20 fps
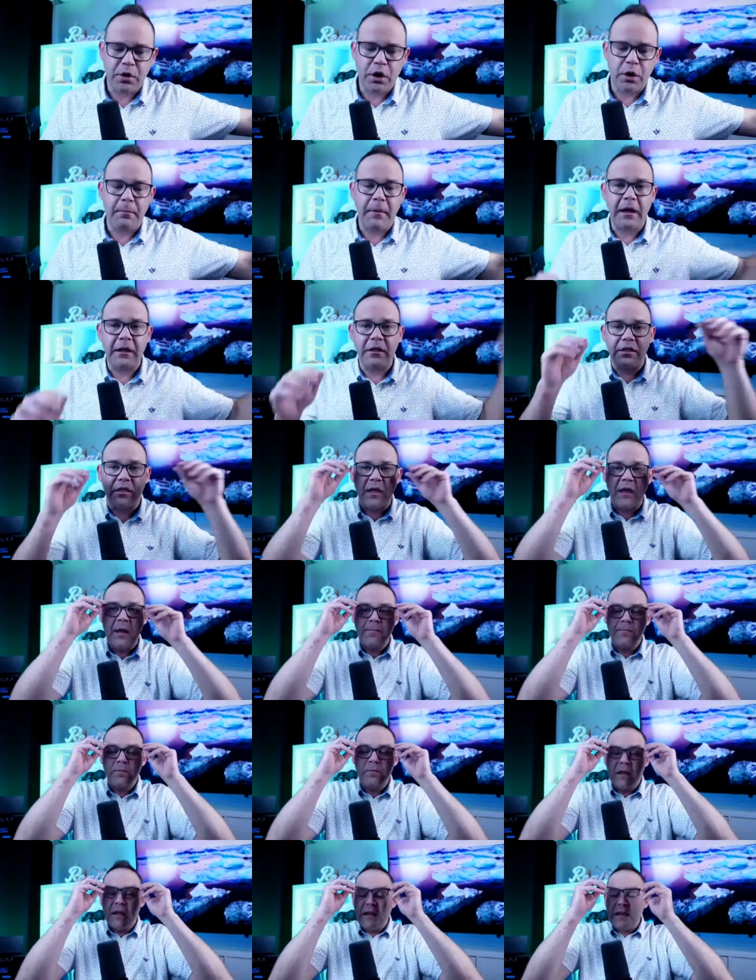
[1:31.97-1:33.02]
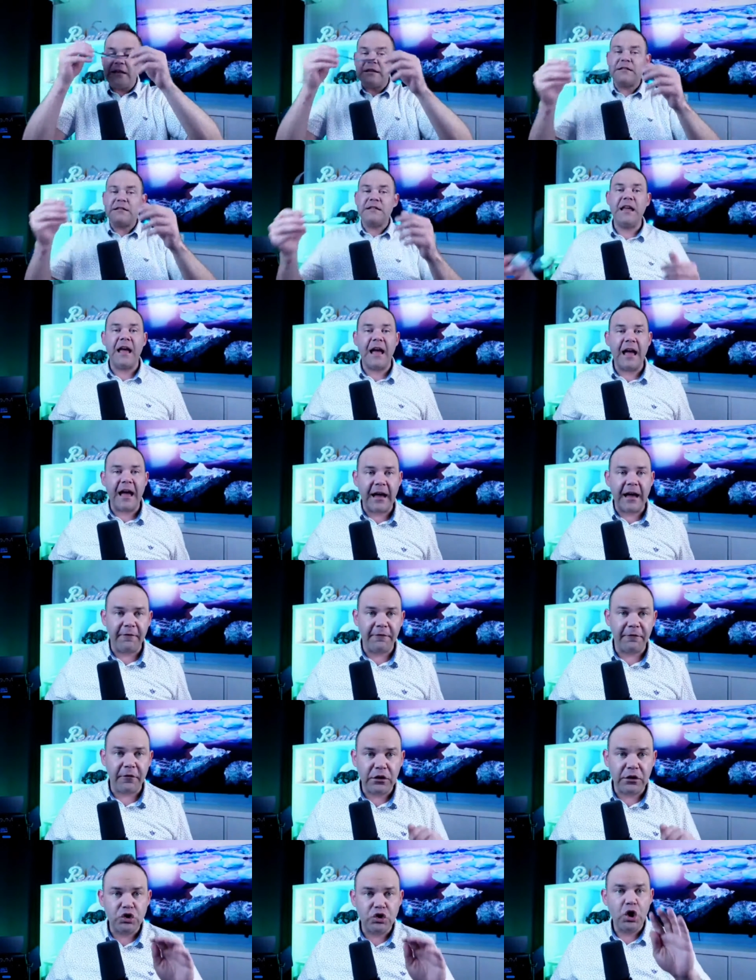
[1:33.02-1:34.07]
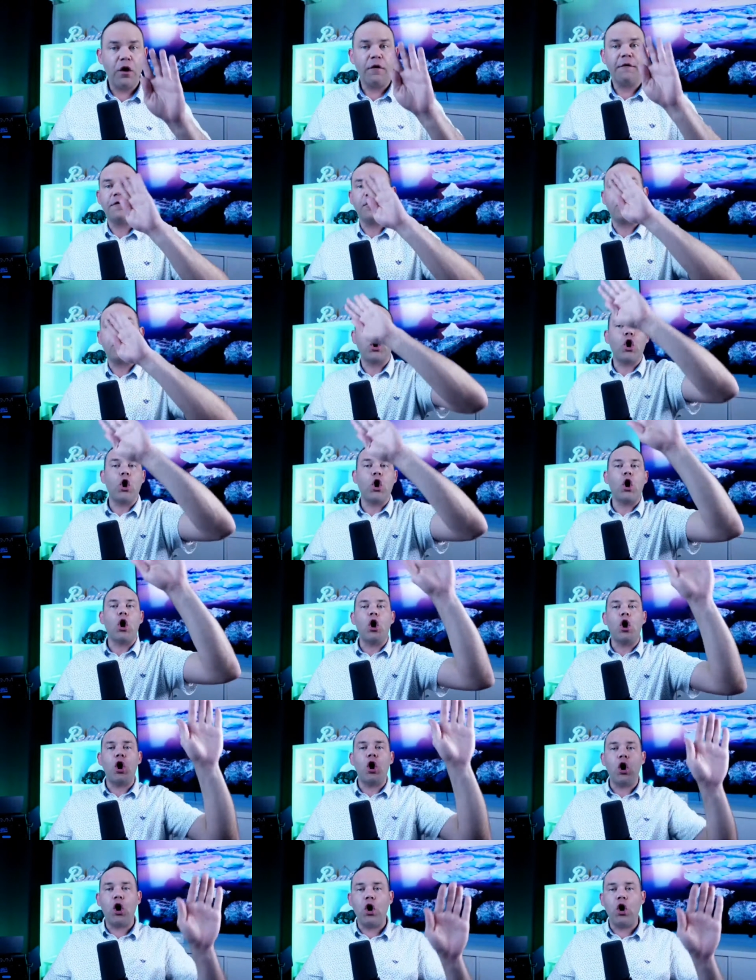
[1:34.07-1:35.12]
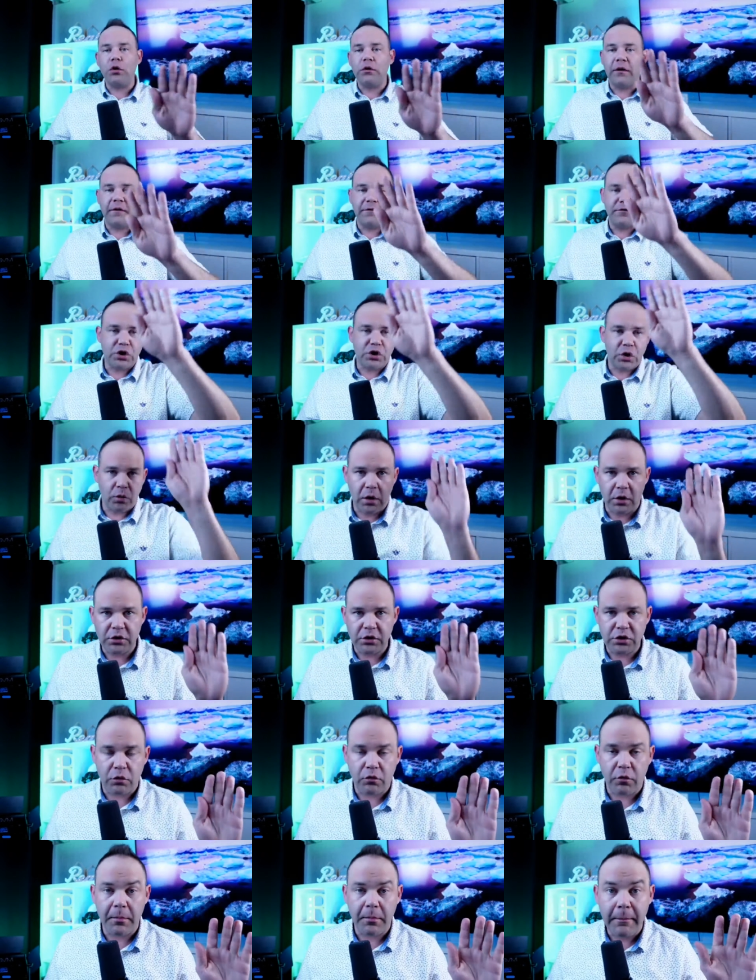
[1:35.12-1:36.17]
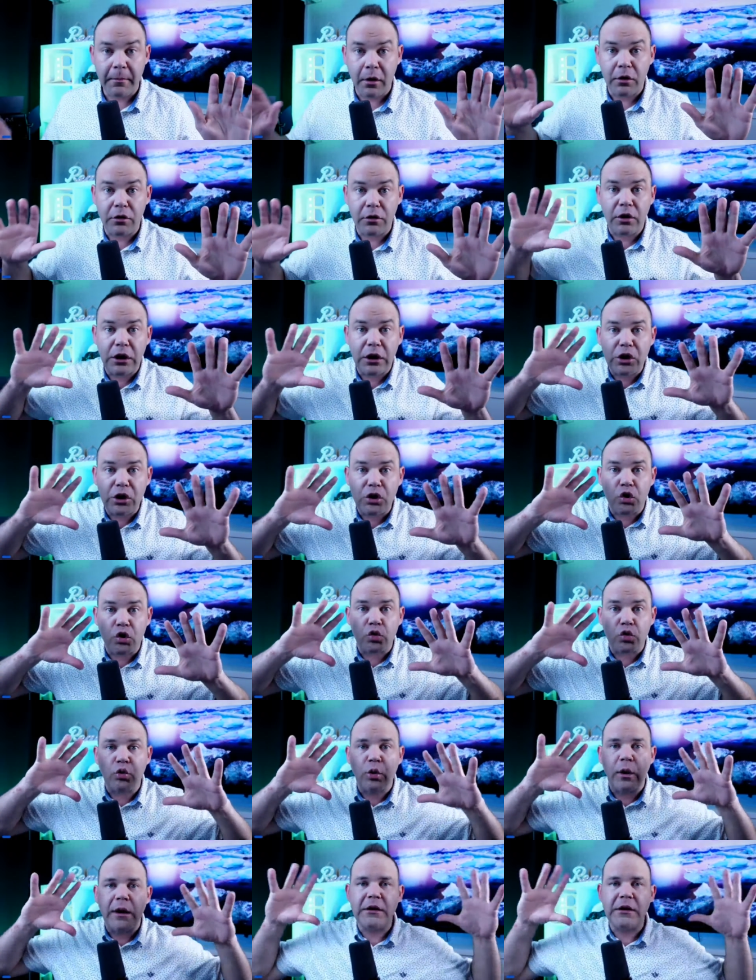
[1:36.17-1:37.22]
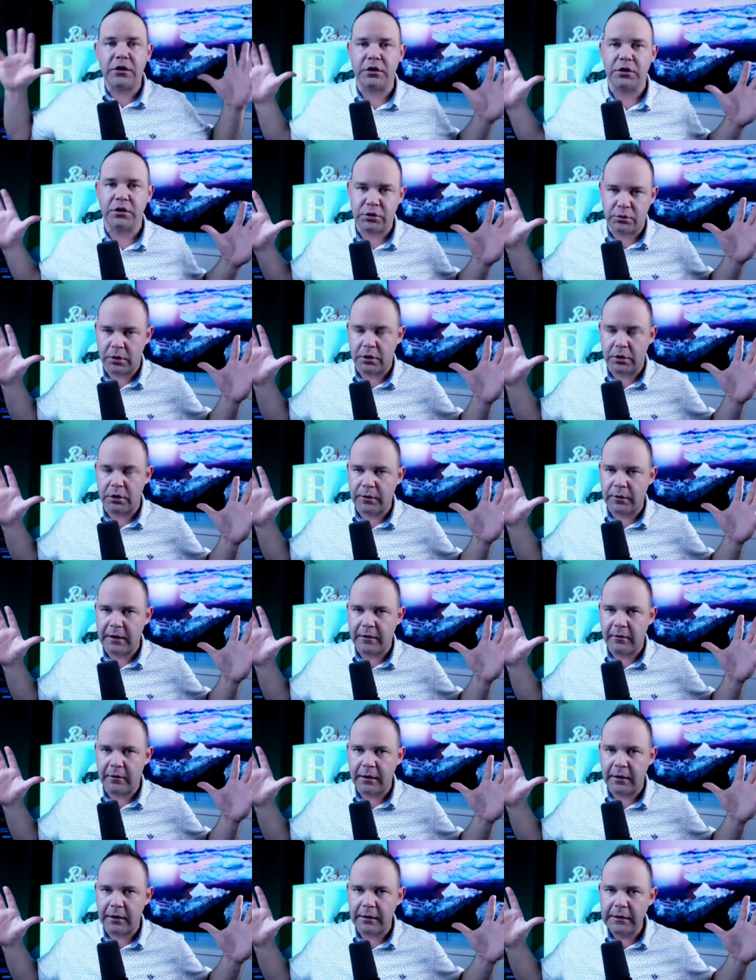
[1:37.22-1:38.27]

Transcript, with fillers: month is the average for all of Toronto. Remember, the greater Toronto area.